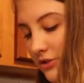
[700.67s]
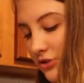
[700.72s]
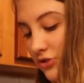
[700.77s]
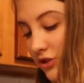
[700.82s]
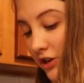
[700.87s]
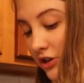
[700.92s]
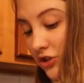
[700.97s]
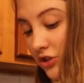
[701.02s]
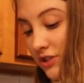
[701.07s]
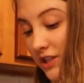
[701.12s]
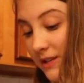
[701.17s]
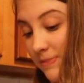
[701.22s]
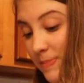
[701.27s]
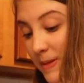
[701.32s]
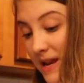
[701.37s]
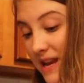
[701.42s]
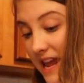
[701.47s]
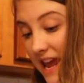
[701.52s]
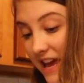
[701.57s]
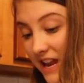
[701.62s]
Trader Joe's has
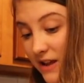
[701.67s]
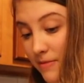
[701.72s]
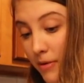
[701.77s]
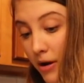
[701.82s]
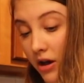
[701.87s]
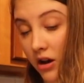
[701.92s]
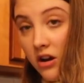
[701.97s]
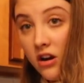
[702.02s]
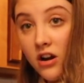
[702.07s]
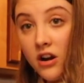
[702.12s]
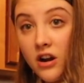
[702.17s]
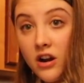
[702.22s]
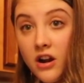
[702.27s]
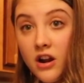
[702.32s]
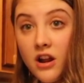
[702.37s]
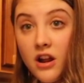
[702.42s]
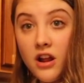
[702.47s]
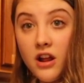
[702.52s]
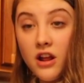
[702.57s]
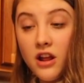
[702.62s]
banana butter?
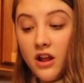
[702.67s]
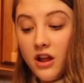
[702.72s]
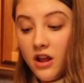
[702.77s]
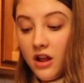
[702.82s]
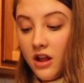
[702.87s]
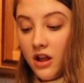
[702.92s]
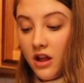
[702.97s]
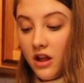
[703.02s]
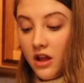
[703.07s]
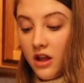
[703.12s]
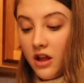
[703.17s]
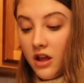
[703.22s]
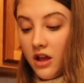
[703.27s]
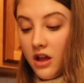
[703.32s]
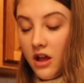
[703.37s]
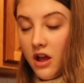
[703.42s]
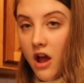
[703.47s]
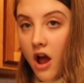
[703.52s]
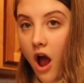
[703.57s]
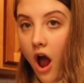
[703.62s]
It's like banana jam.
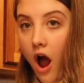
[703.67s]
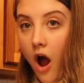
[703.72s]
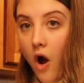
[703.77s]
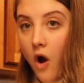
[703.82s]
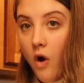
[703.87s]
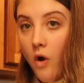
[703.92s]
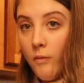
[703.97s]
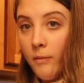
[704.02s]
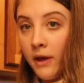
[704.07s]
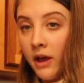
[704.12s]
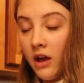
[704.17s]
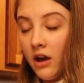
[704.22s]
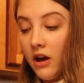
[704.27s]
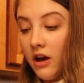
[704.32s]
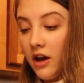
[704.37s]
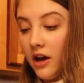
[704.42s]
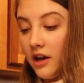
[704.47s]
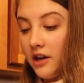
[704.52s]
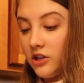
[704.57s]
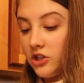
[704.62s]
Oh my
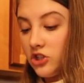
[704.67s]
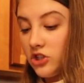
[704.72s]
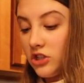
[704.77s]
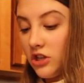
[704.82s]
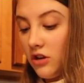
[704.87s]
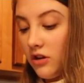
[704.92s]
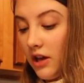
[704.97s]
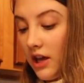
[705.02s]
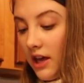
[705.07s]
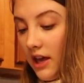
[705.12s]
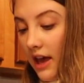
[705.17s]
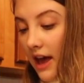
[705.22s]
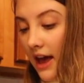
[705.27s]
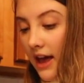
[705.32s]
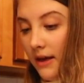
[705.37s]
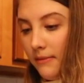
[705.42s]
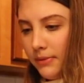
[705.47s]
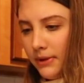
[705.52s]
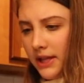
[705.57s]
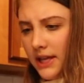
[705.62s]
gosh. Okay,
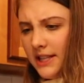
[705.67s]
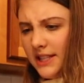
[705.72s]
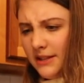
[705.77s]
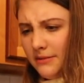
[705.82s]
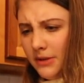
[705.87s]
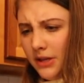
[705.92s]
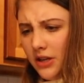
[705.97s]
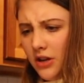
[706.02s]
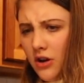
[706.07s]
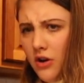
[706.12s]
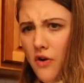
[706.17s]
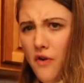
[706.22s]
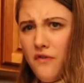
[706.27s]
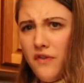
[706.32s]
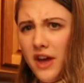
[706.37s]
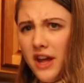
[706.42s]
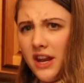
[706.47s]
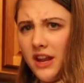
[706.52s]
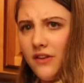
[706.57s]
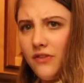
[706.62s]
please let me know
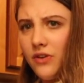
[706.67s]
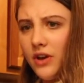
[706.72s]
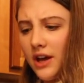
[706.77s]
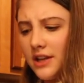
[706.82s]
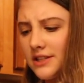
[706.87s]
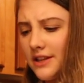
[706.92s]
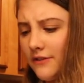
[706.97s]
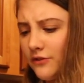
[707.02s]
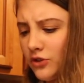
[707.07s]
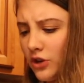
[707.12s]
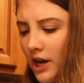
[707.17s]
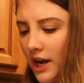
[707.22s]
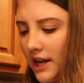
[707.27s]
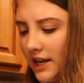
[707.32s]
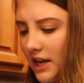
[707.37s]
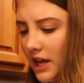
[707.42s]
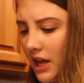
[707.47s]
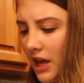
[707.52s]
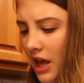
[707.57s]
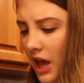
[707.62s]
if any of you guys have
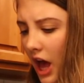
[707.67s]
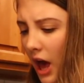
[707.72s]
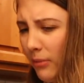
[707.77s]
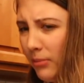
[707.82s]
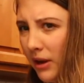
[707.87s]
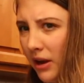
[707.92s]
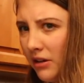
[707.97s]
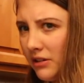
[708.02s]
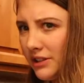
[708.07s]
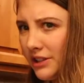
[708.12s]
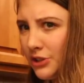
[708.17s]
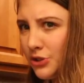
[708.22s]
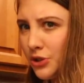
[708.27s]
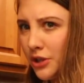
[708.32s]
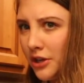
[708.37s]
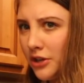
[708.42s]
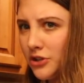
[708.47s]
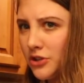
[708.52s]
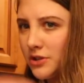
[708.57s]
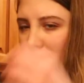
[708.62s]
tried. Apparently
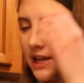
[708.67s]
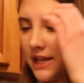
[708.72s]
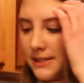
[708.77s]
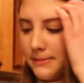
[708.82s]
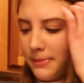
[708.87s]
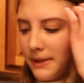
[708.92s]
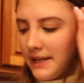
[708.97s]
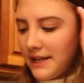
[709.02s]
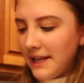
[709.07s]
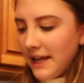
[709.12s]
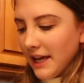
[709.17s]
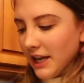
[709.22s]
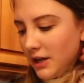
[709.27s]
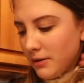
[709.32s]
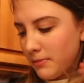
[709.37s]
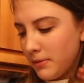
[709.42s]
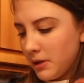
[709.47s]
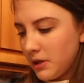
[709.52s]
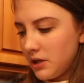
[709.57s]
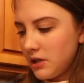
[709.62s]
Trader Joe's has
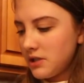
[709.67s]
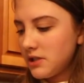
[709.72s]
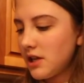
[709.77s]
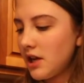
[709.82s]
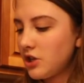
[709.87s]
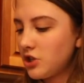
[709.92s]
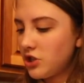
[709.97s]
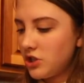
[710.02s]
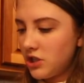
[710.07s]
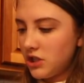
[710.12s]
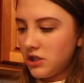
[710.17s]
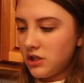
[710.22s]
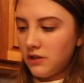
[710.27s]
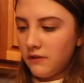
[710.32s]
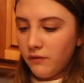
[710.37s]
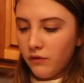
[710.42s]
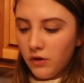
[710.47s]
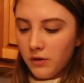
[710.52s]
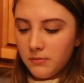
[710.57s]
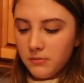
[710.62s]
banana butter, Sasha just
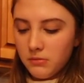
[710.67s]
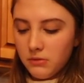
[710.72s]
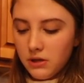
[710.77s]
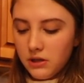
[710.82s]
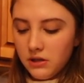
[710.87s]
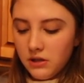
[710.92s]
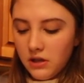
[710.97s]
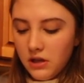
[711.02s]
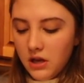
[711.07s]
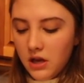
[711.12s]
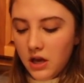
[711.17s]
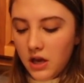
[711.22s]
informed me.